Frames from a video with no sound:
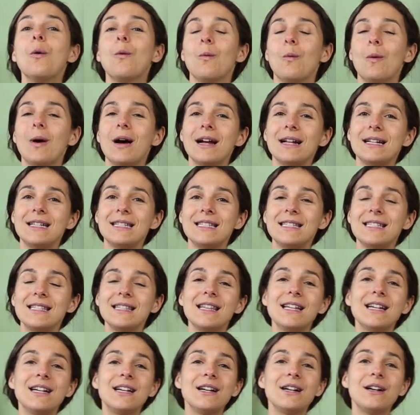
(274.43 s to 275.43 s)
What's
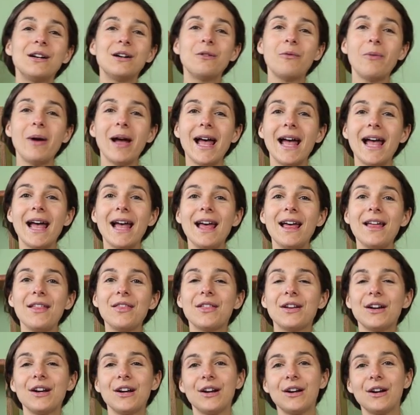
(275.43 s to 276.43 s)
the
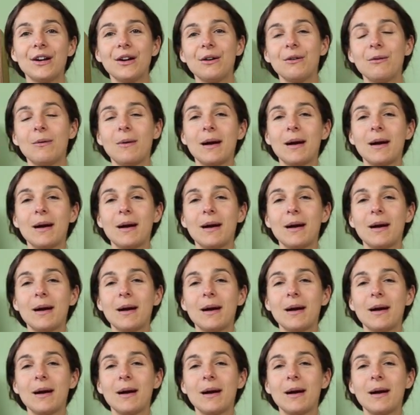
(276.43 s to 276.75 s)
weather?